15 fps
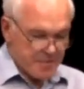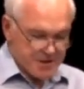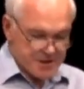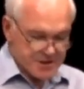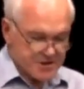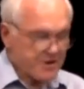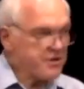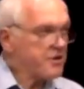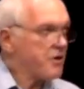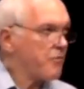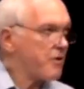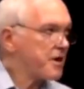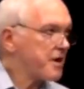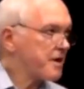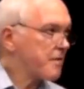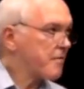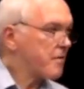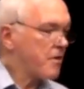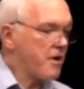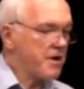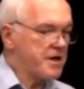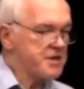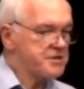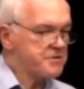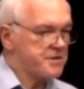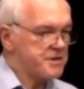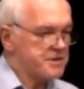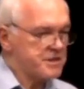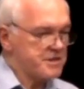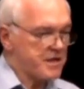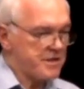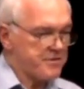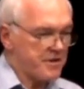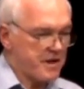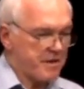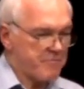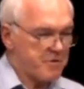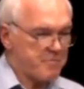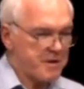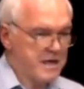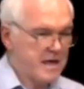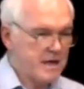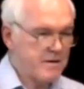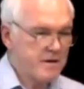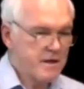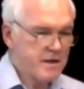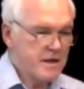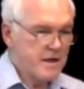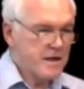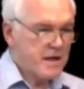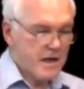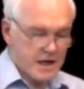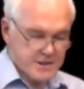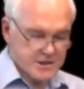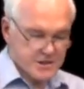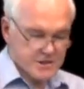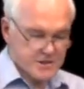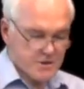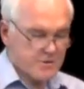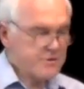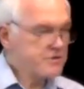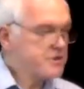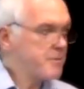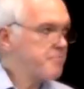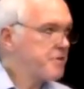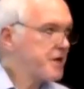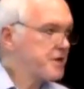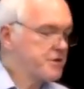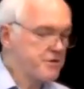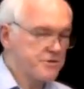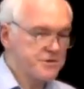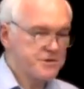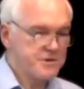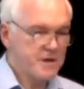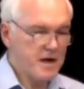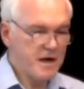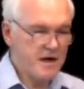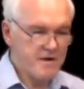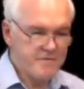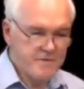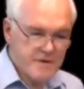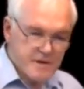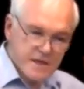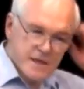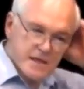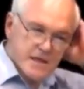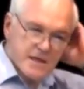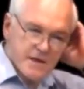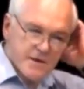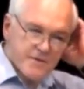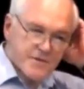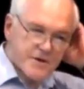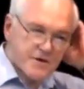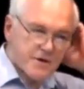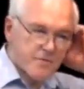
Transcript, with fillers: But just so you know what a long history this is, I thought I would begin and just show you some pictures of the